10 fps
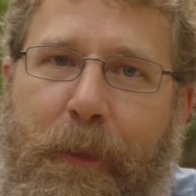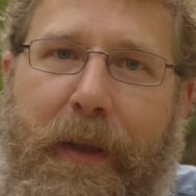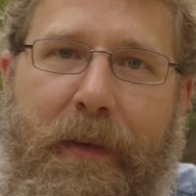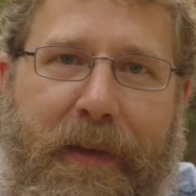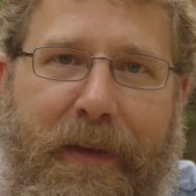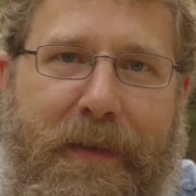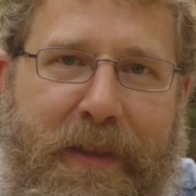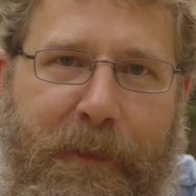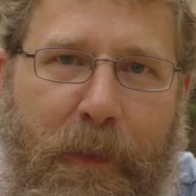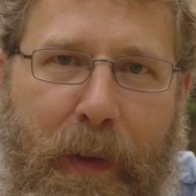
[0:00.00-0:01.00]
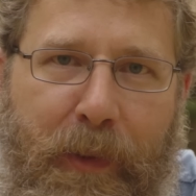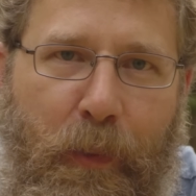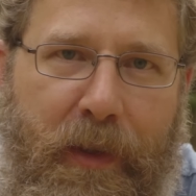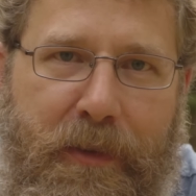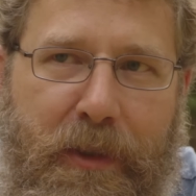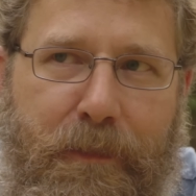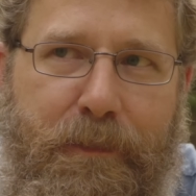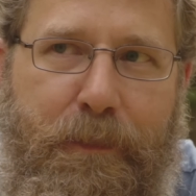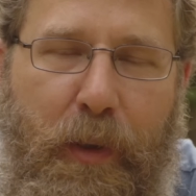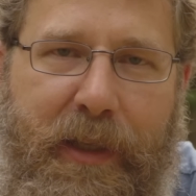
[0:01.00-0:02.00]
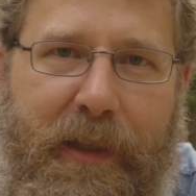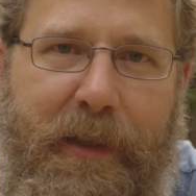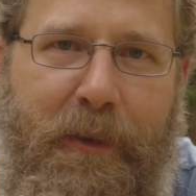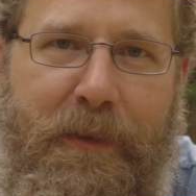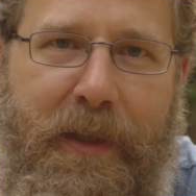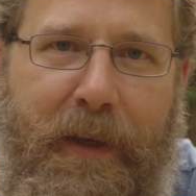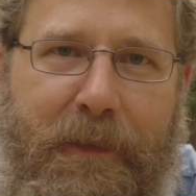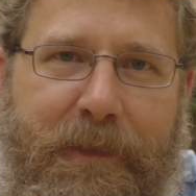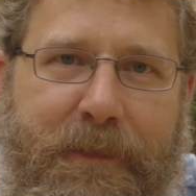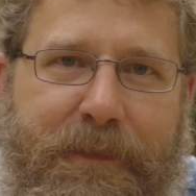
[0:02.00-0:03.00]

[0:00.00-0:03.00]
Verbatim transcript: Well, except for maybe the ones you put in it yourself.